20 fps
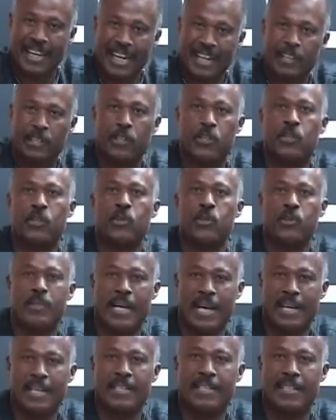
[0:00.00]
into
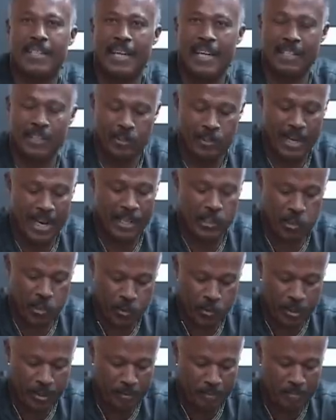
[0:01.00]
that
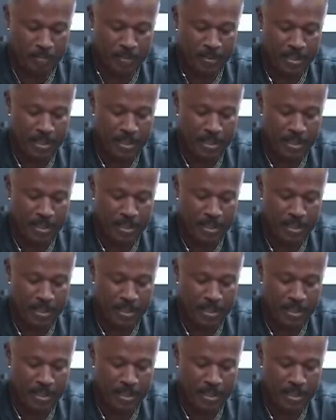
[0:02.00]
stream,